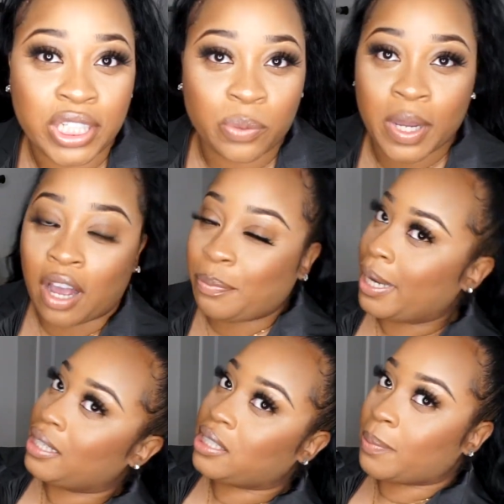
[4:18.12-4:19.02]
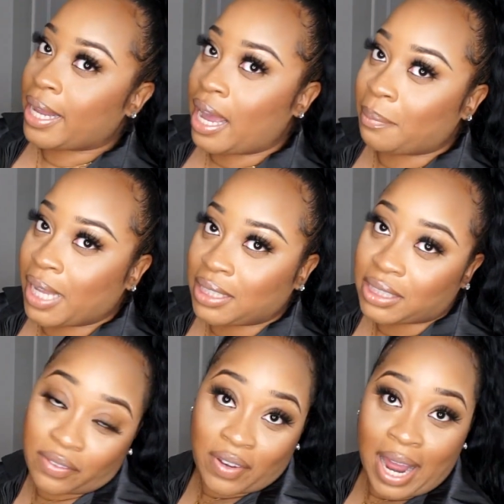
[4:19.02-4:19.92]
As soon as we on punishment, I'm
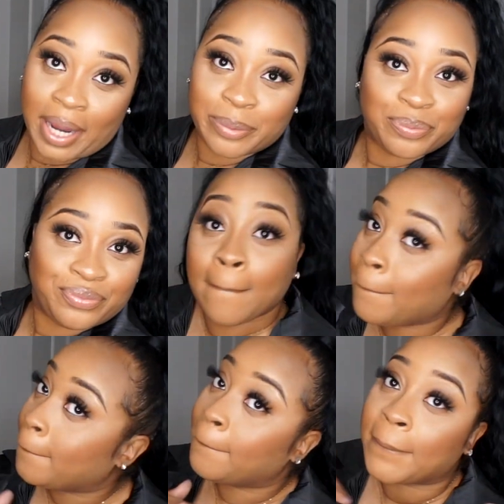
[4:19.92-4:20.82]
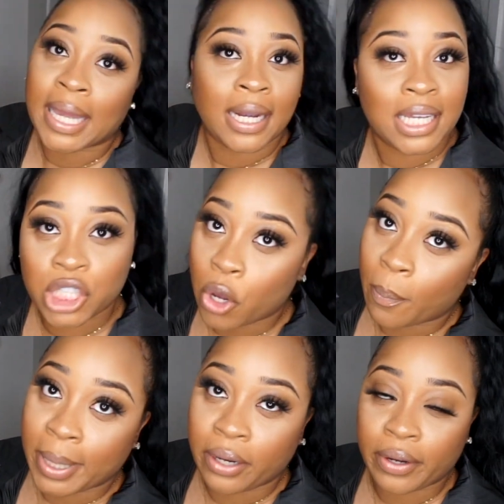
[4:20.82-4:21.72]
catching the flight, and that's on
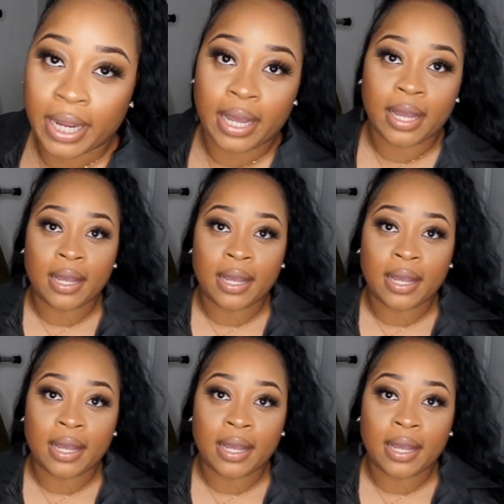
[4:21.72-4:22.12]
period.